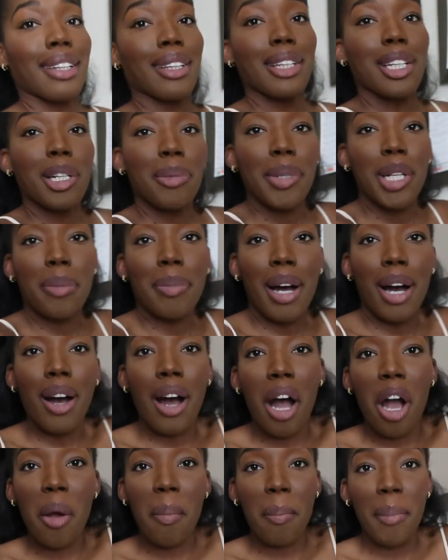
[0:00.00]
a little bit
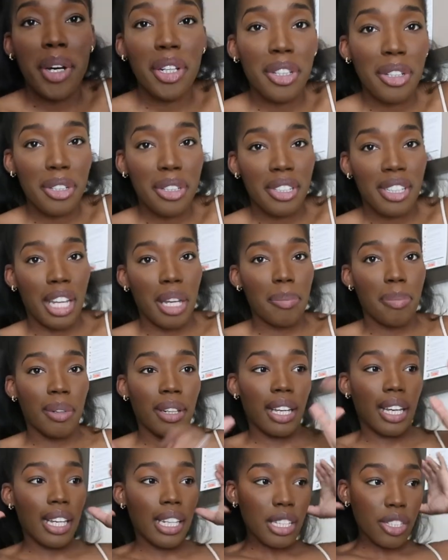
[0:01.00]
about our mother's day
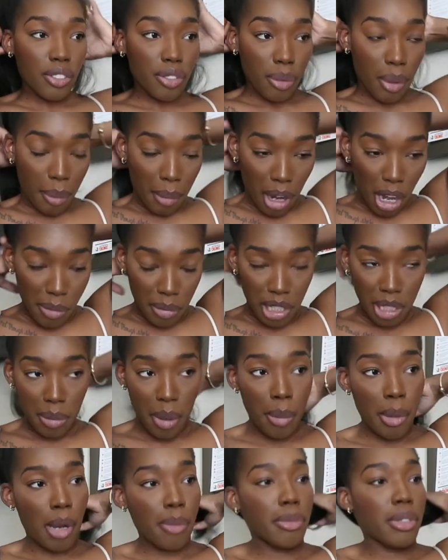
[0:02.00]
plans for mom because
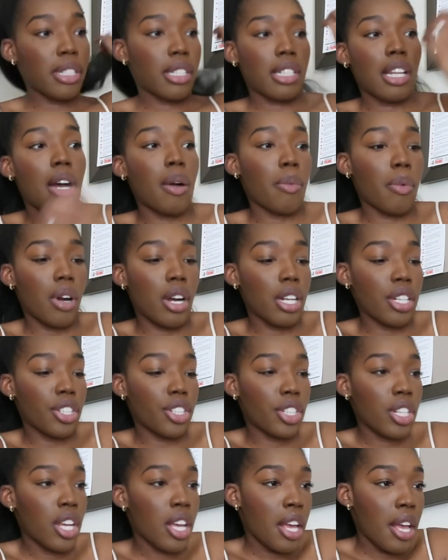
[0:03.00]
my mom does not
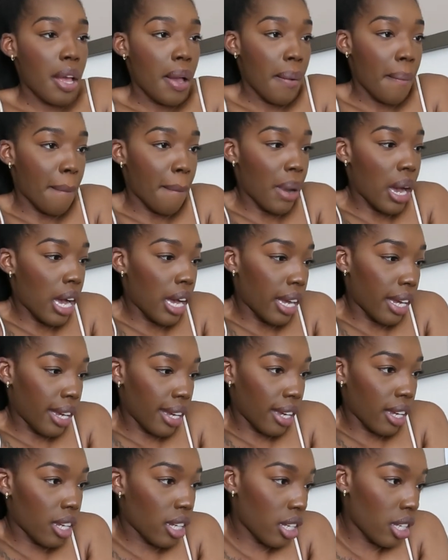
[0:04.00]
watch
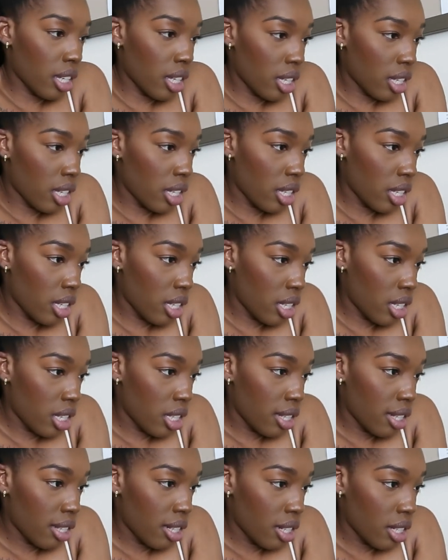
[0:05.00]
my
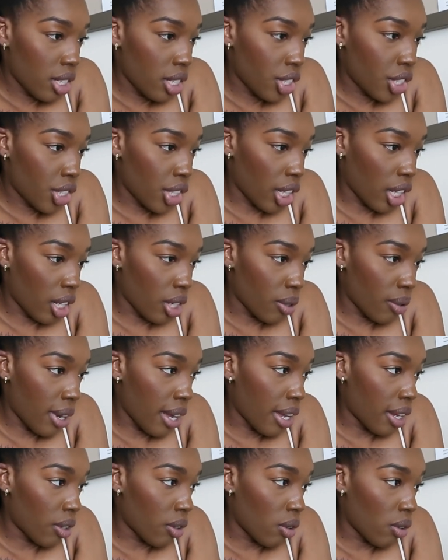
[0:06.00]
channel
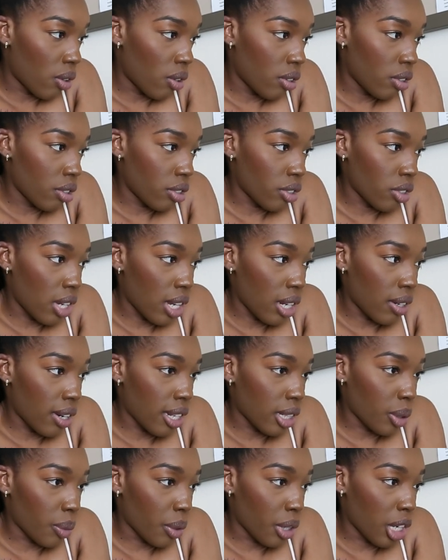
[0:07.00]
at all so i don't
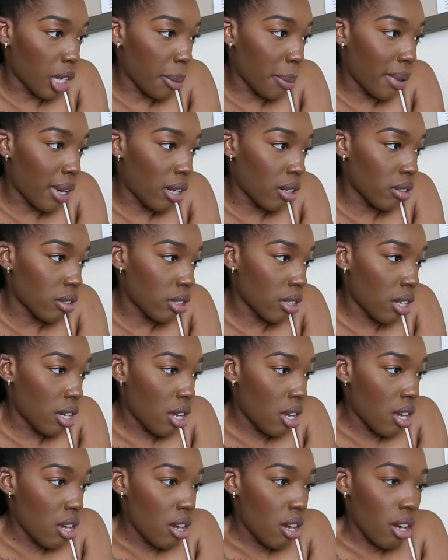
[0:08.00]
have to worry about
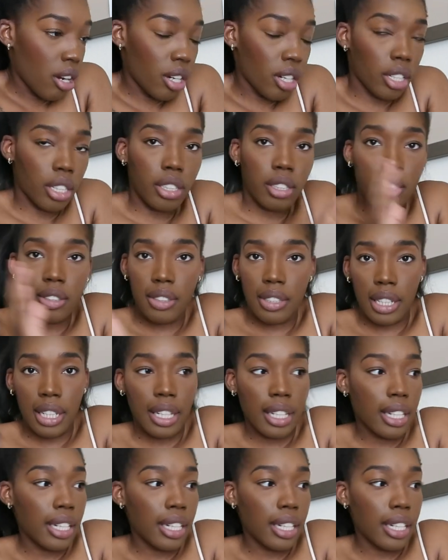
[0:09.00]
her seeing